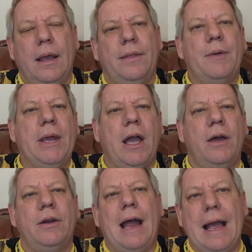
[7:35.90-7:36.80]
then we
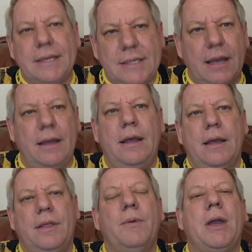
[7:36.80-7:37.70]
go to Knysna,
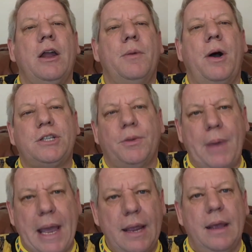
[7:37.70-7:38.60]
then we go to Mossel
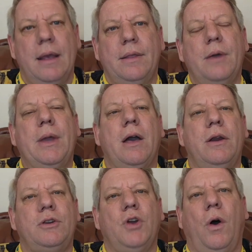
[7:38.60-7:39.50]
Bay, then we go
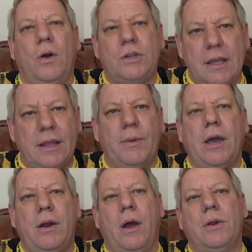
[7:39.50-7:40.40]
to George, and then we
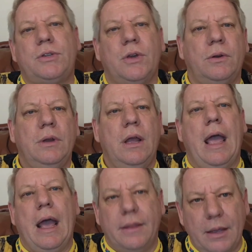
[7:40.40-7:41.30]
go to Oudtshoorn,
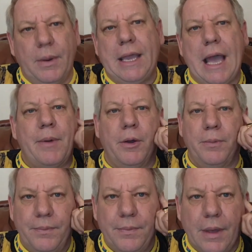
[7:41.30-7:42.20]
and then we come
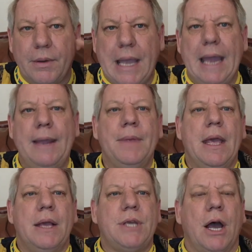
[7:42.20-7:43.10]
home. Okay?
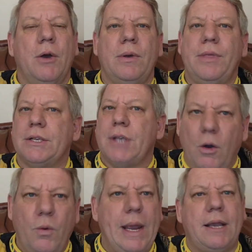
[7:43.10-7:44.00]
So this
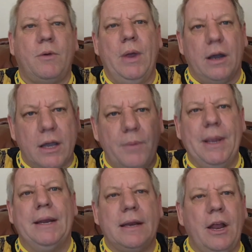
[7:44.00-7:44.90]
whole week we are going to
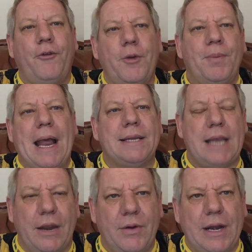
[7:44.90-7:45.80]
be in a different
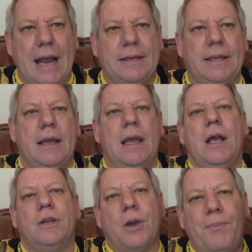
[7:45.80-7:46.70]
place every night.
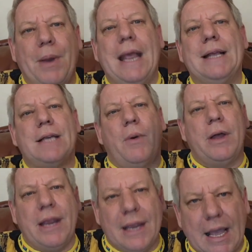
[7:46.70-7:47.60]
So please, I
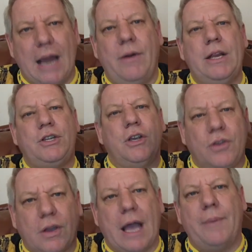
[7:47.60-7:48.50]
want to encourage you
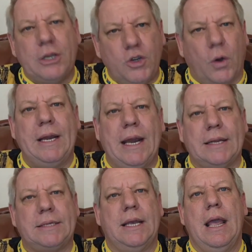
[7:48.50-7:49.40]
to come and join
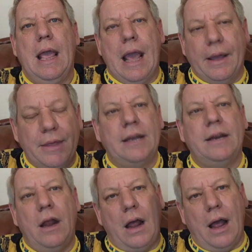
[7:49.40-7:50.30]
us. And
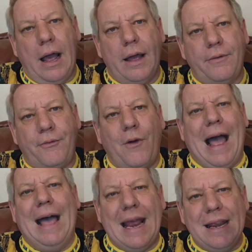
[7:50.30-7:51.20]
then uh,
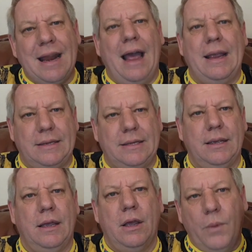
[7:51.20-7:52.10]
Friday night,
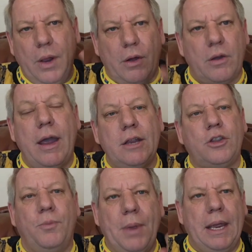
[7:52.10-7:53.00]
we are
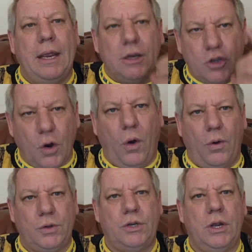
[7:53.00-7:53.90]
going to be in
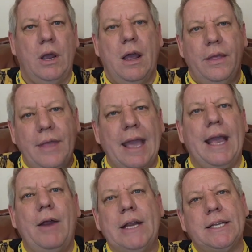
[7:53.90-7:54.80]
George. And
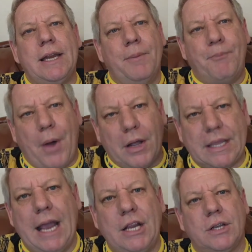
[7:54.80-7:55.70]
there is an
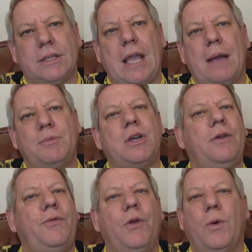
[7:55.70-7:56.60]
impartation time. So
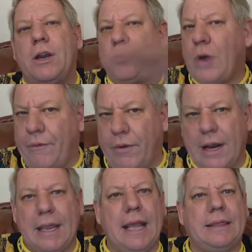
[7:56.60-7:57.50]
if you want to
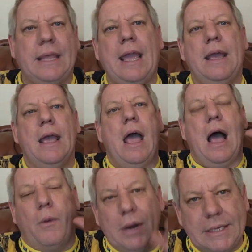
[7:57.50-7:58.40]
travel and get there,
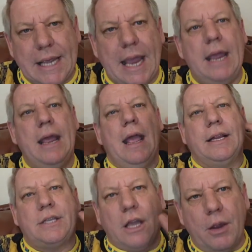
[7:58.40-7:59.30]
I want to say
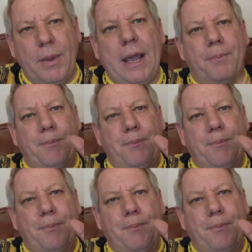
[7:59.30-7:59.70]
it's going to be a